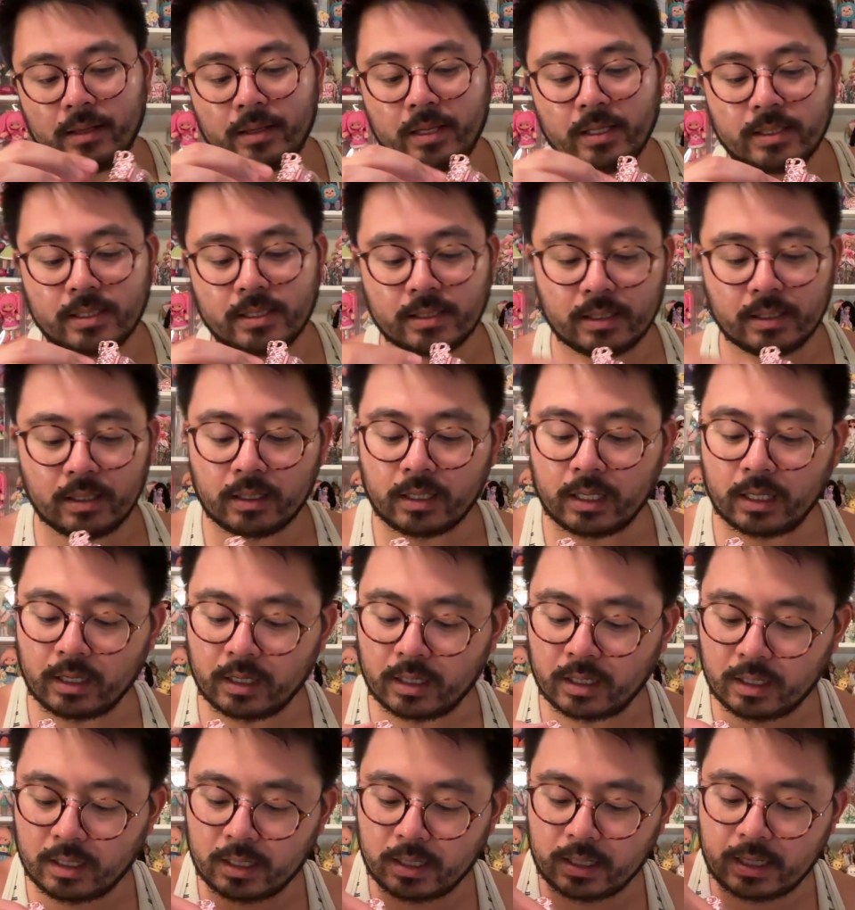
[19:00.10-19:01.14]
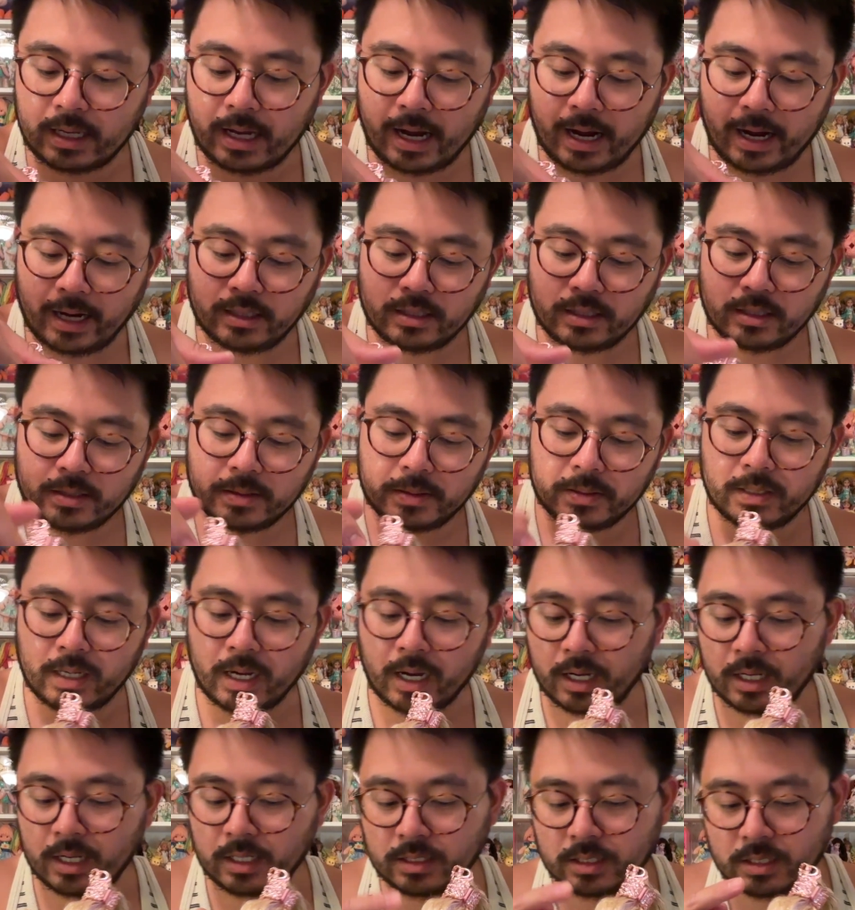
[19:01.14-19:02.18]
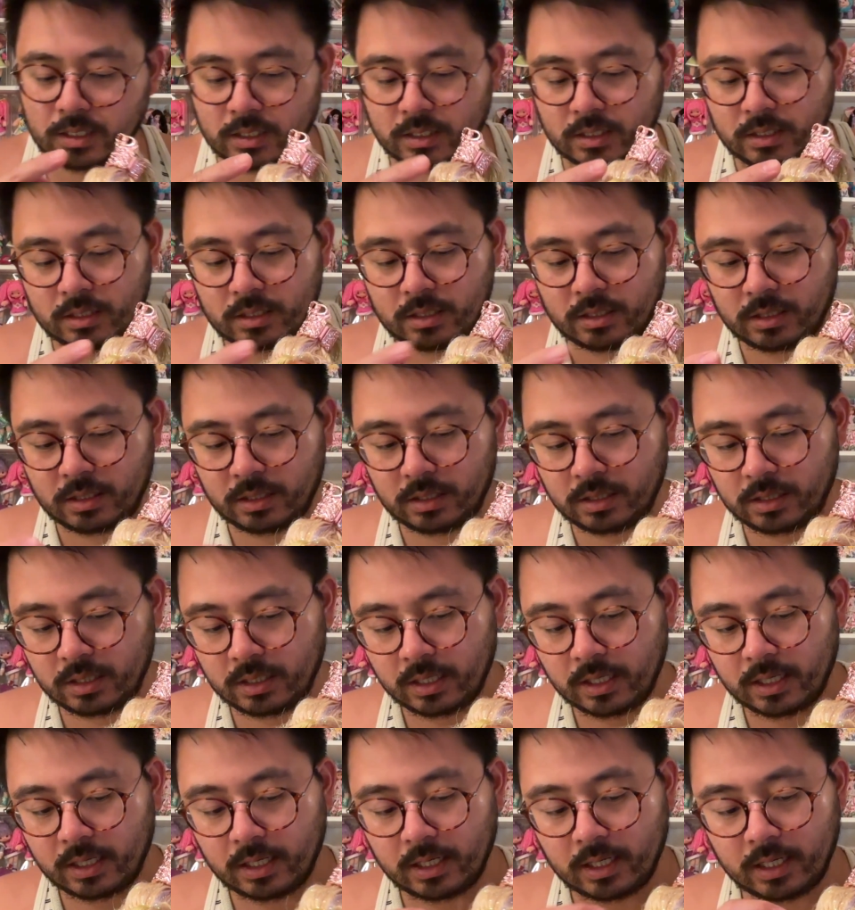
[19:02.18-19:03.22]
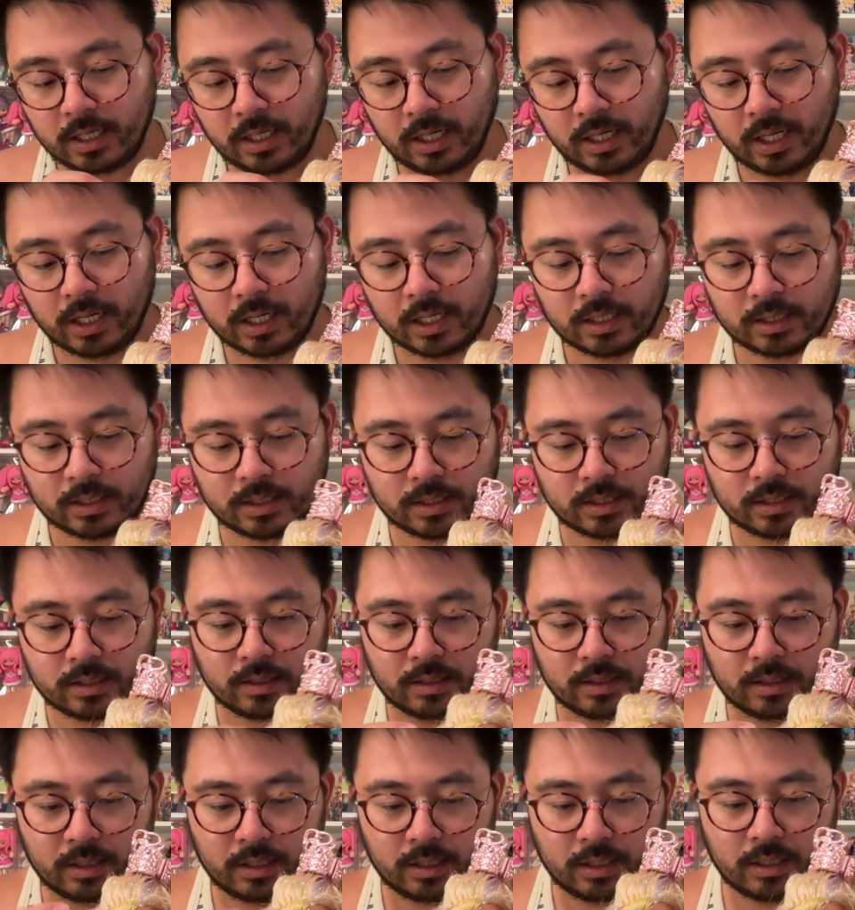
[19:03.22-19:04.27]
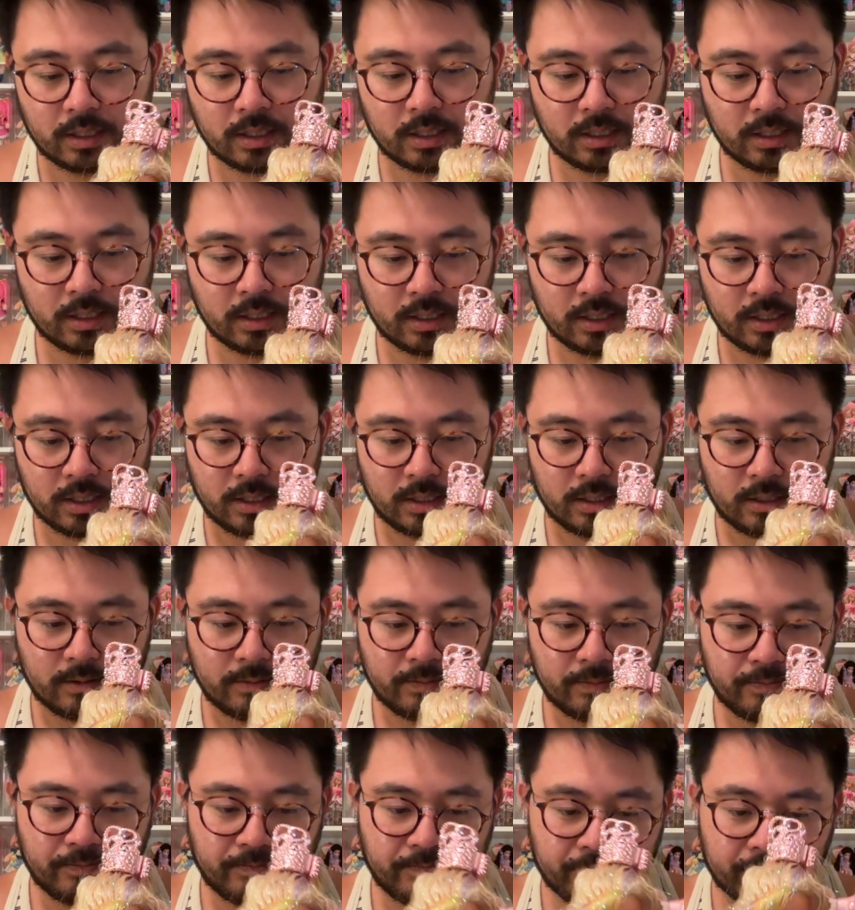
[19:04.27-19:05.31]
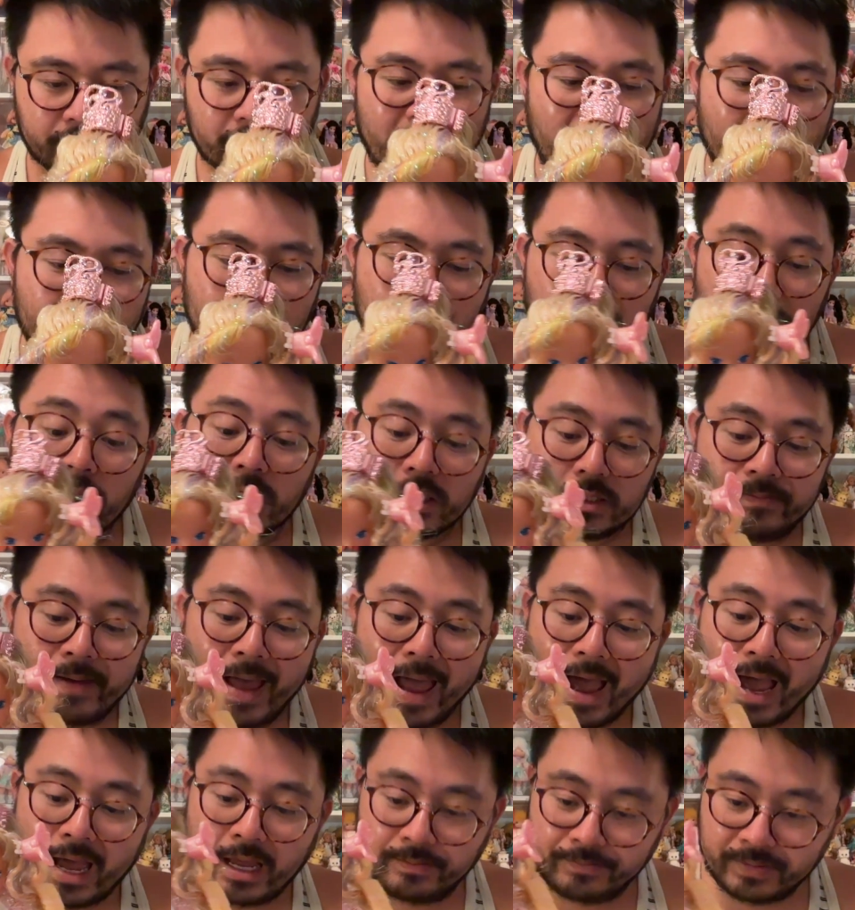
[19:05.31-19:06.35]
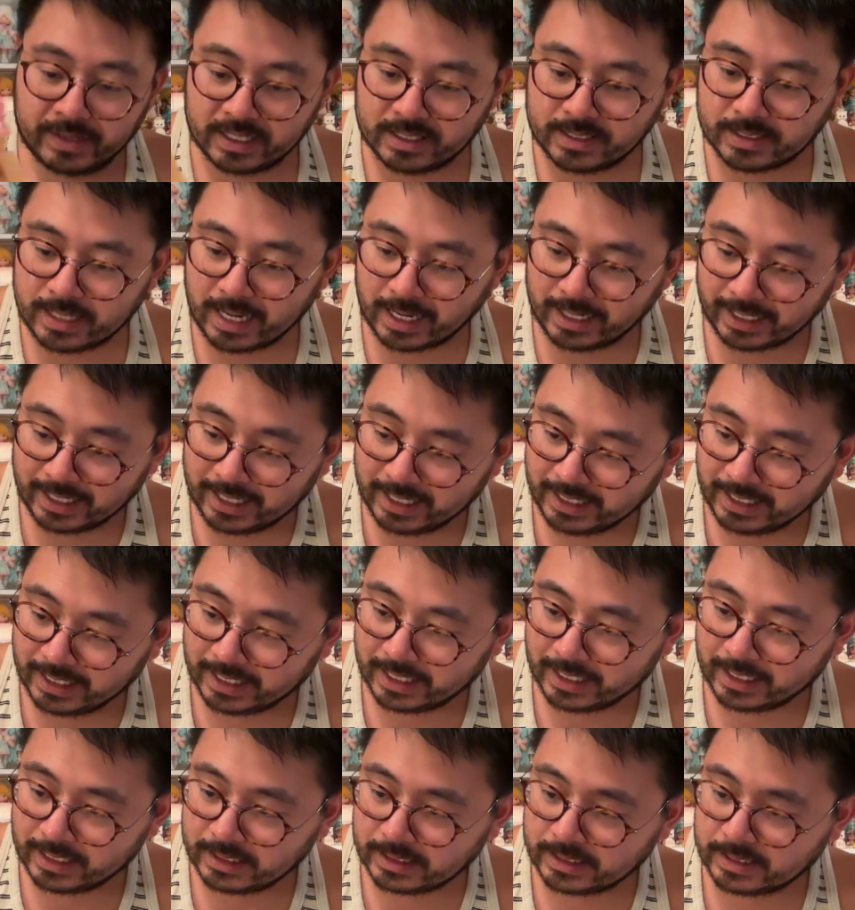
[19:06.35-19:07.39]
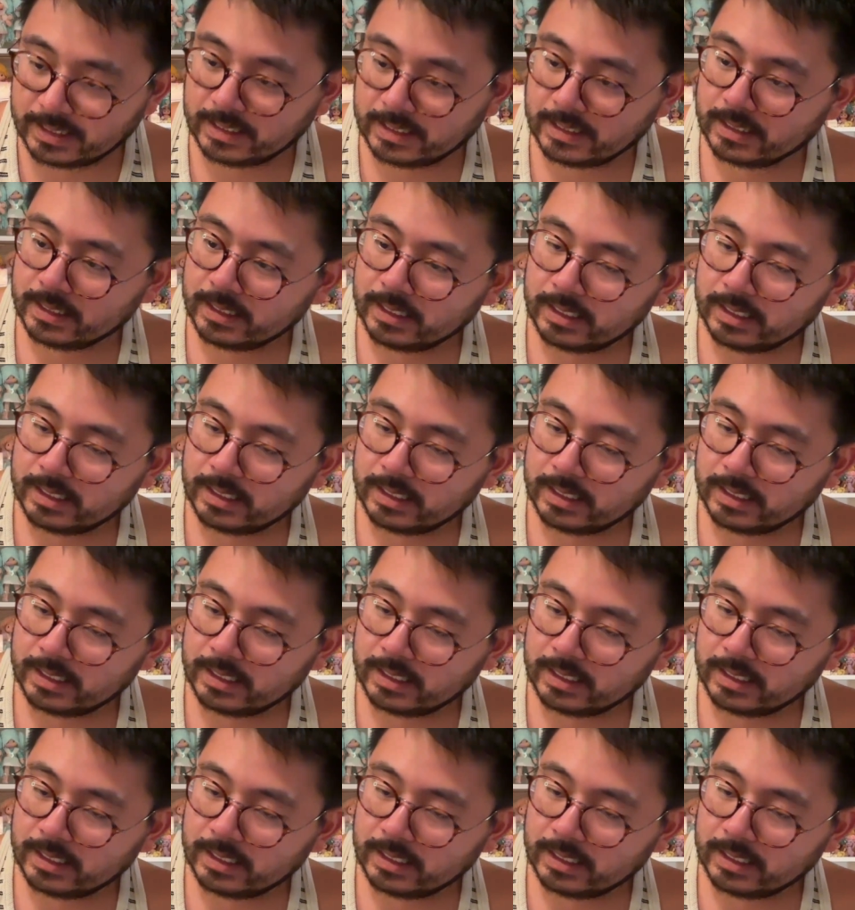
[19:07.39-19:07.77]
This is looking kind of not hideous. I mean, it looks bad, but it's not hideous.